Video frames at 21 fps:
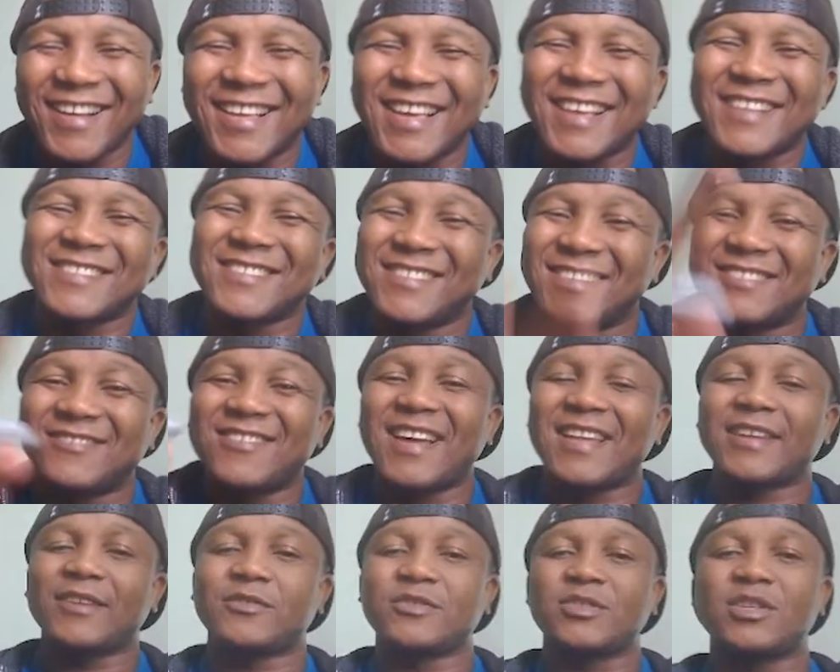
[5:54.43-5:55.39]
Okay, so let's
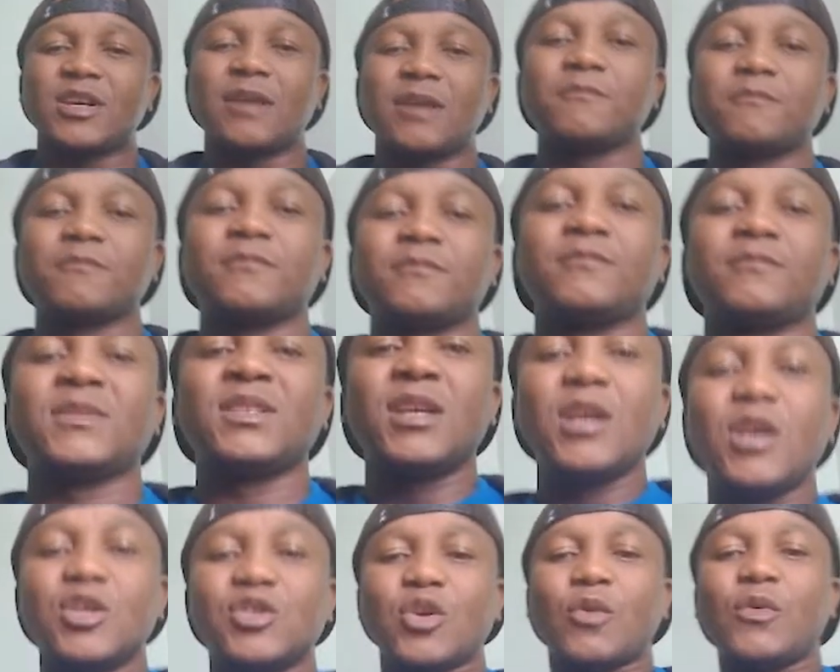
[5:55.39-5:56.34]
write it in top.
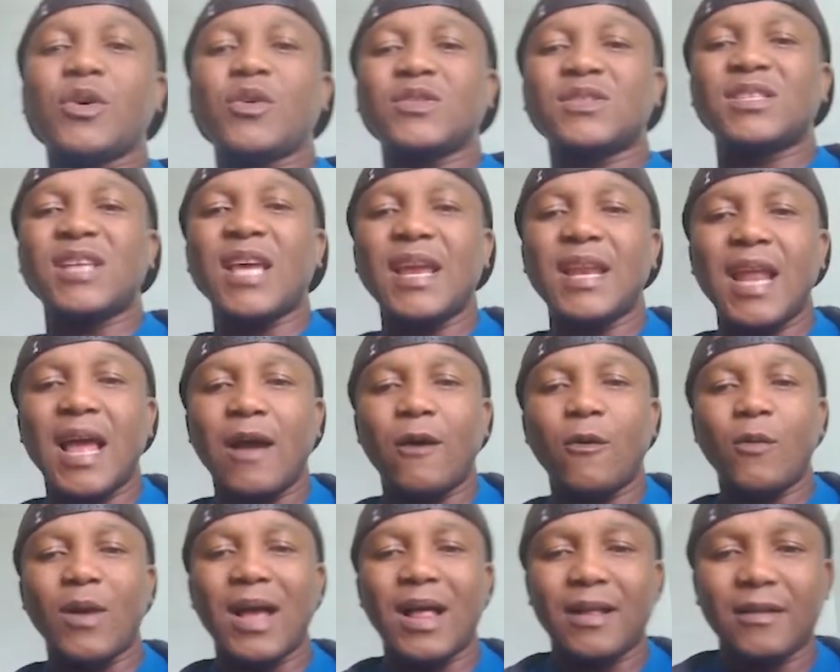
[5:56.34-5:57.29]
So we're gonna say
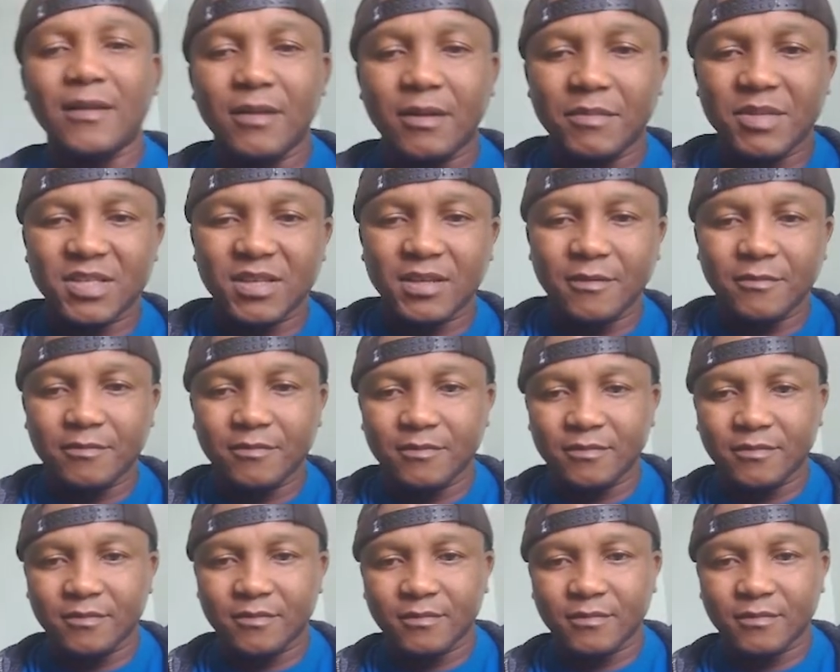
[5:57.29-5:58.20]
now, let me see.